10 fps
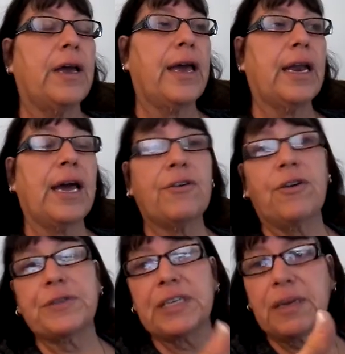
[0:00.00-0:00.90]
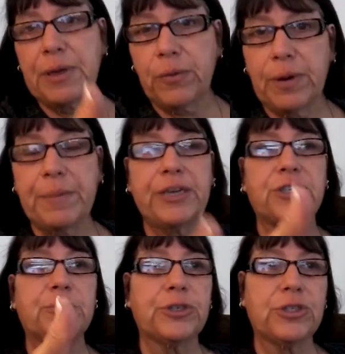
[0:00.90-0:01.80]
And I don't know if it's going to be a
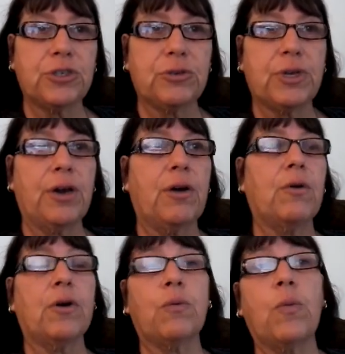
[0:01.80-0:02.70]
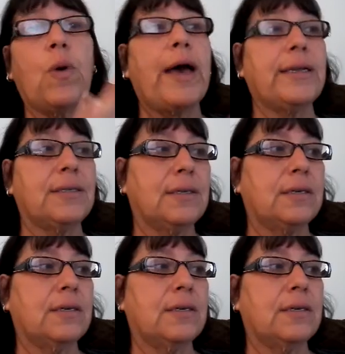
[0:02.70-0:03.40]
1-bedroom or a studio or what.